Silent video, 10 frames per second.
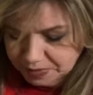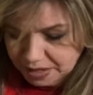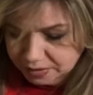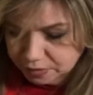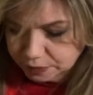
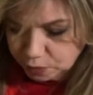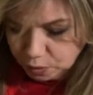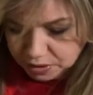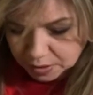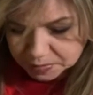And then the Four
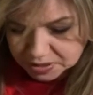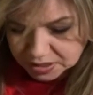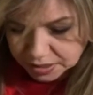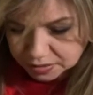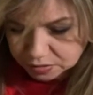of Cups
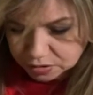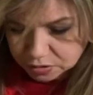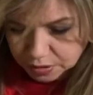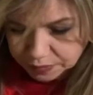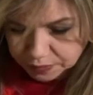again. Did you
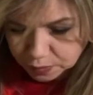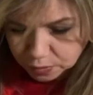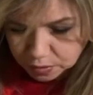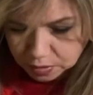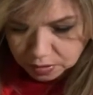have the
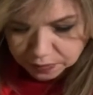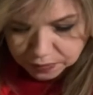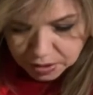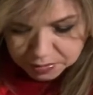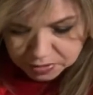Four of Cups